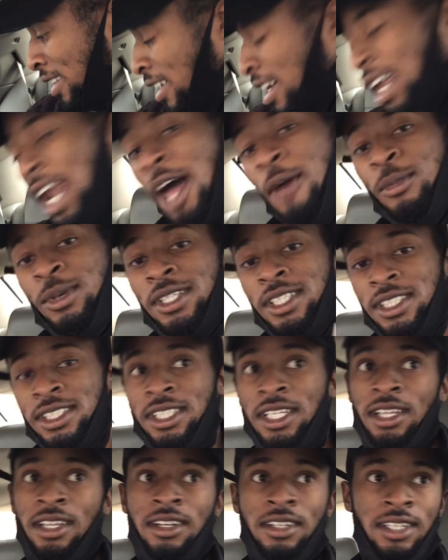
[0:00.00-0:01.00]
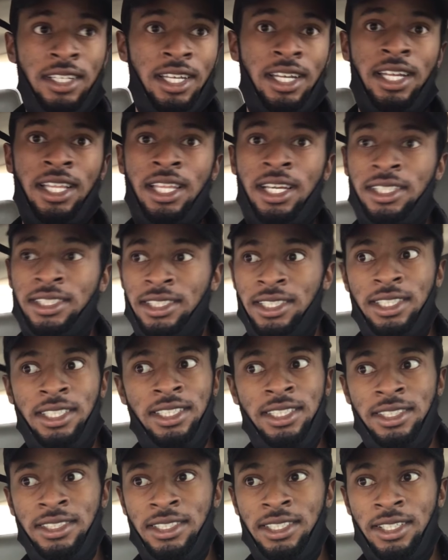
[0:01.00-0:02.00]
And I'm gonna just tell her that I locked the
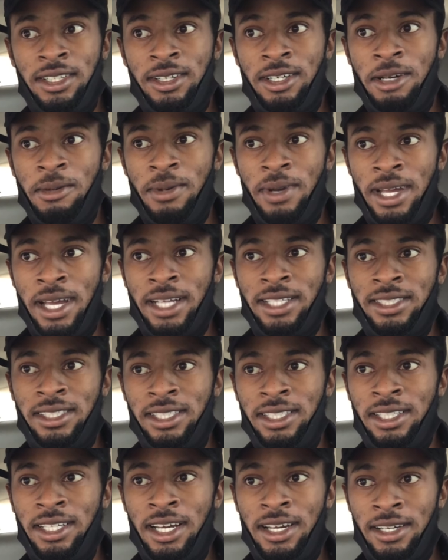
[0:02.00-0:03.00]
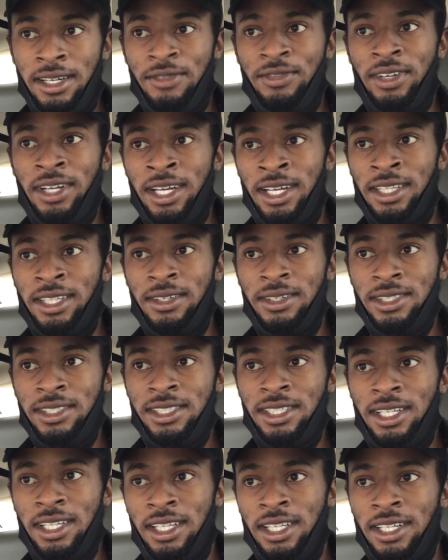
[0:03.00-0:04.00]
keys in the car by accident. I forgot they was in
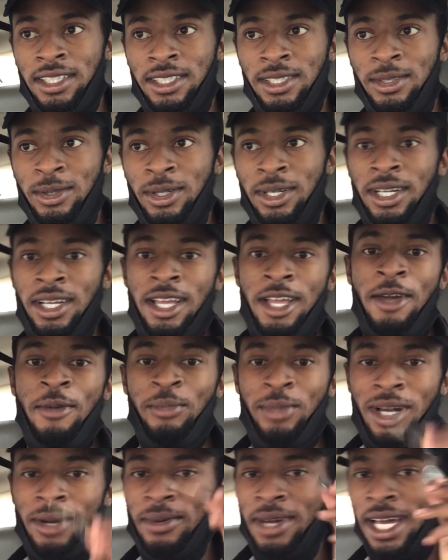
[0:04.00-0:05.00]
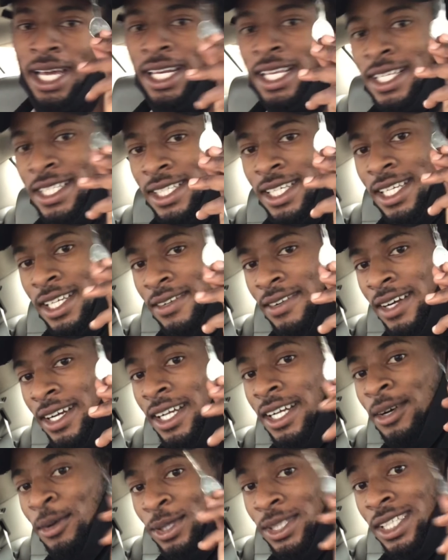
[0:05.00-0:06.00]
there, I locked the door. But I'm gonna have this key right
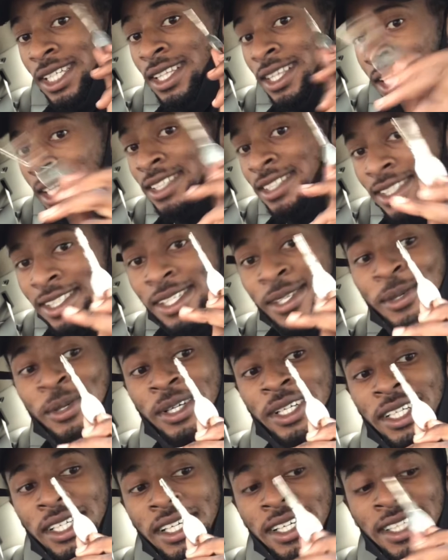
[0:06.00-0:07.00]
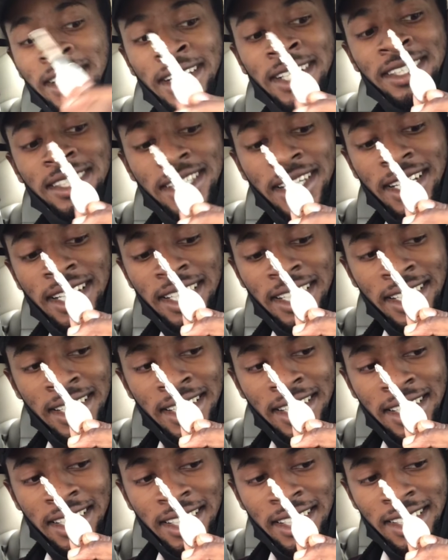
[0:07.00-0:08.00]
here, which unlocks the door on the outside.
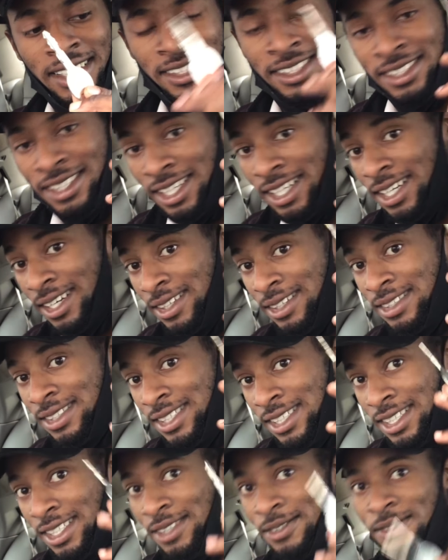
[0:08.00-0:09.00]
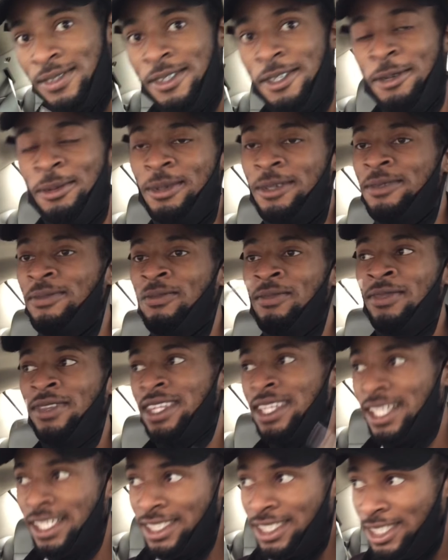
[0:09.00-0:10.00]
So I ain't gonna lose the key for real, but
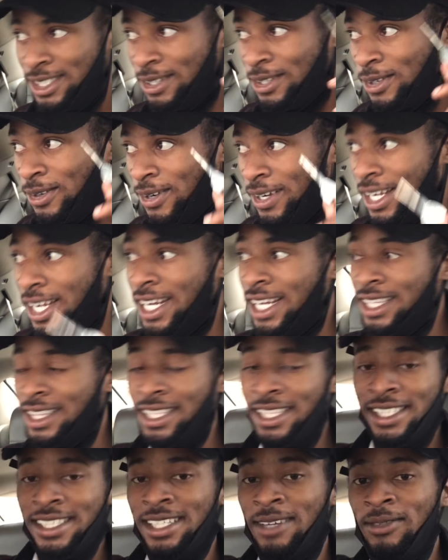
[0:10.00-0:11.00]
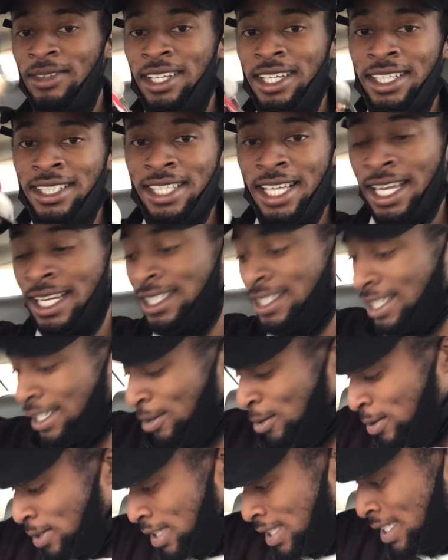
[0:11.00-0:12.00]
she don't know I got this. I'm gonna leave this, have this like
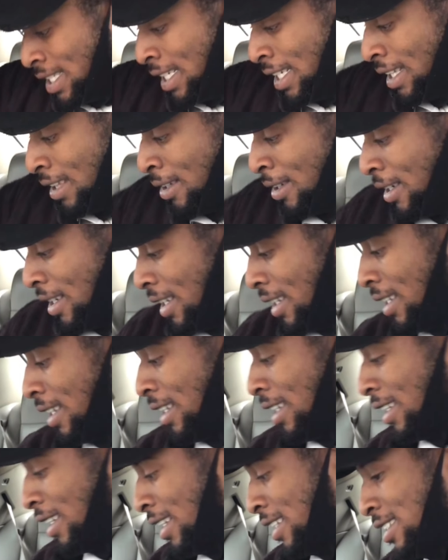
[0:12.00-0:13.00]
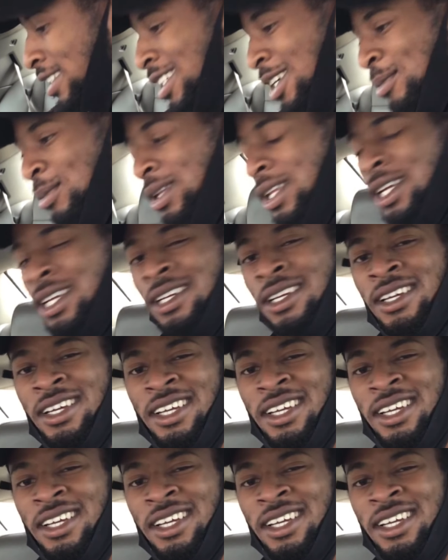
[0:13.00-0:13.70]
on the seat looking. And she gonna be like,